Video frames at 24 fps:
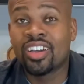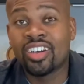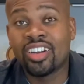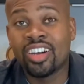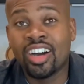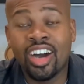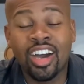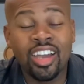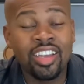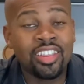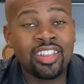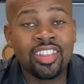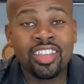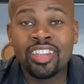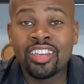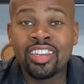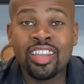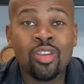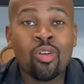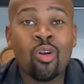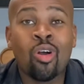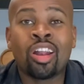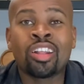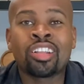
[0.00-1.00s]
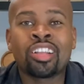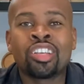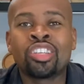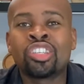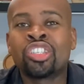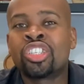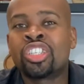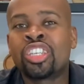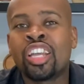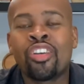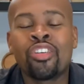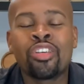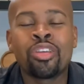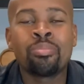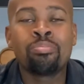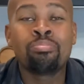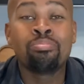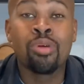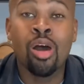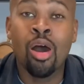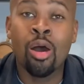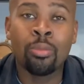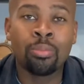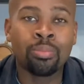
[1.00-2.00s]
I think they call it a sherry
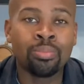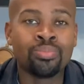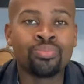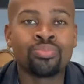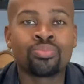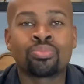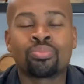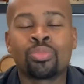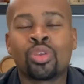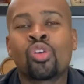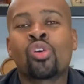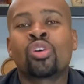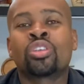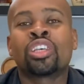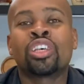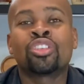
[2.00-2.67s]
bomb because,